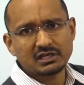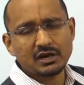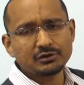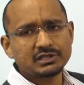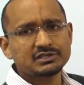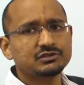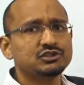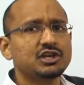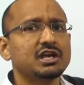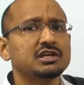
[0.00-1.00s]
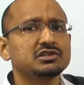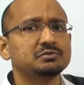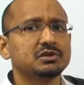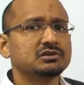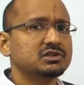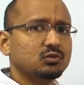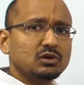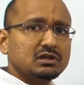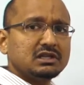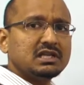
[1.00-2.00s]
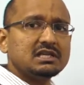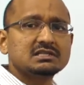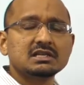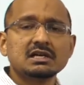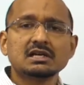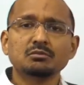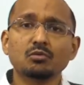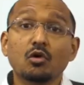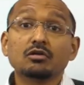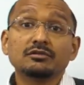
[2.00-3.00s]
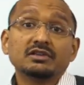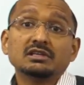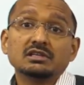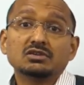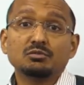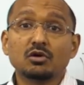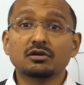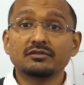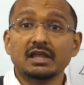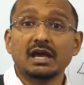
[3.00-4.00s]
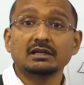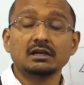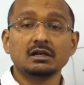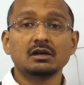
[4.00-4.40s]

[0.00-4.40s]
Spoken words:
now it needs to change because the world needs more of this or more of that.